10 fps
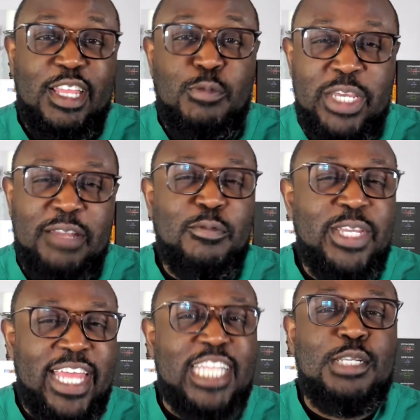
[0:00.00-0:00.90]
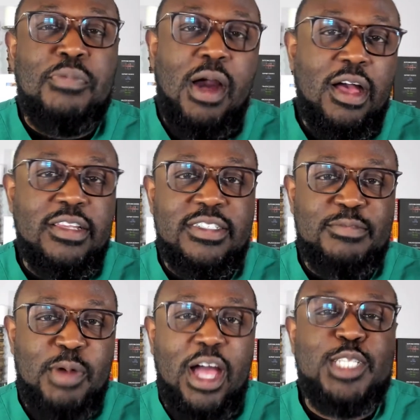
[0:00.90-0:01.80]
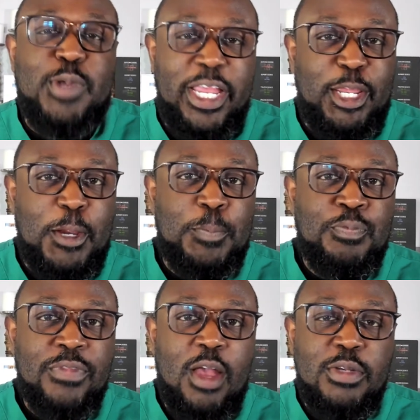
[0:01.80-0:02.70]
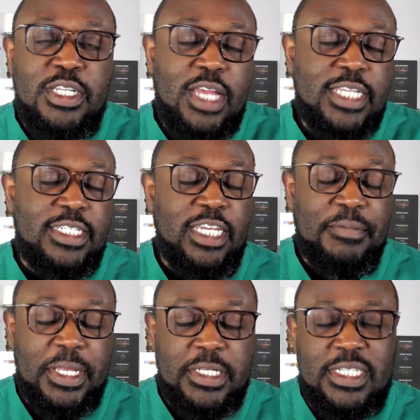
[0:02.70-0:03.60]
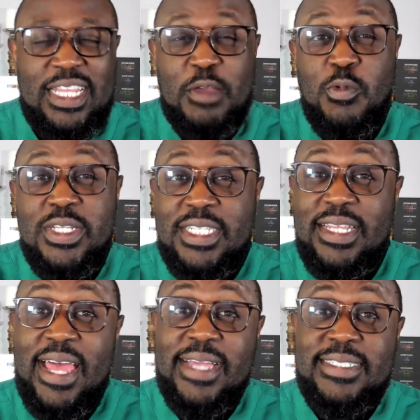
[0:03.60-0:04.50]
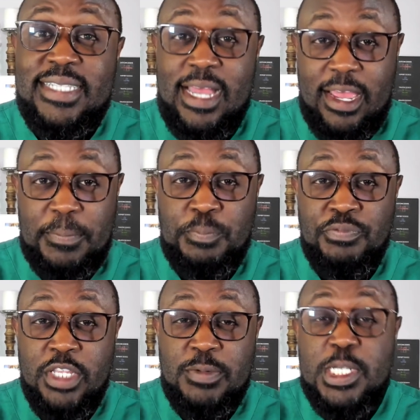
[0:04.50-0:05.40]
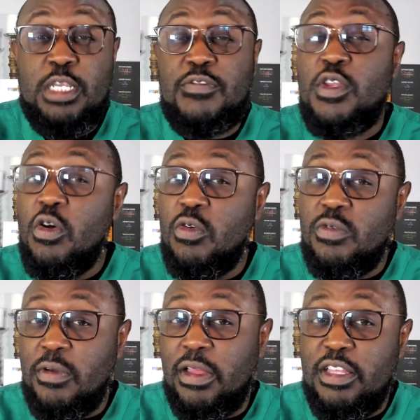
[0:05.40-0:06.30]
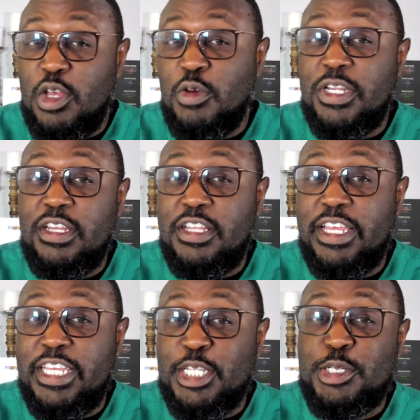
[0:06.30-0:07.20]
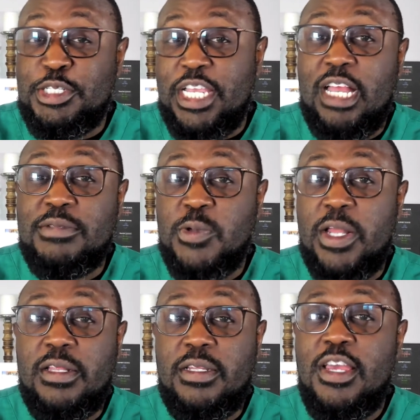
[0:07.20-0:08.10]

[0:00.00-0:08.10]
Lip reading: we can actually pause right here. I want you guys to think about this. Like, when's the last time, especially if you don't go to get your checkups regularly,